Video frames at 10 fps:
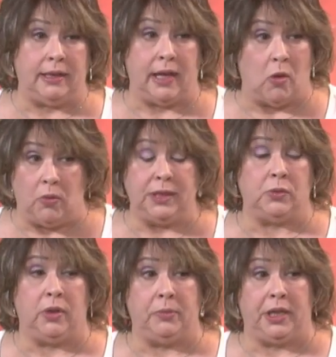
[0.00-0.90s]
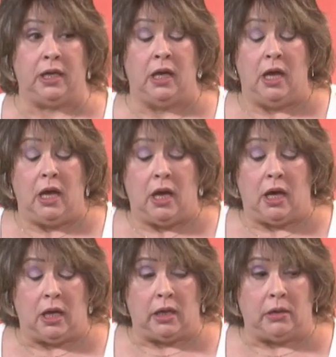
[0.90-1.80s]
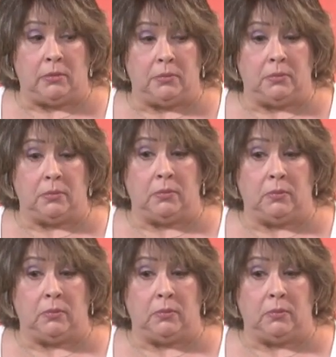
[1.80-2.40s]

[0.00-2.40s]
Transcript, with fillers: and I always will be. Um,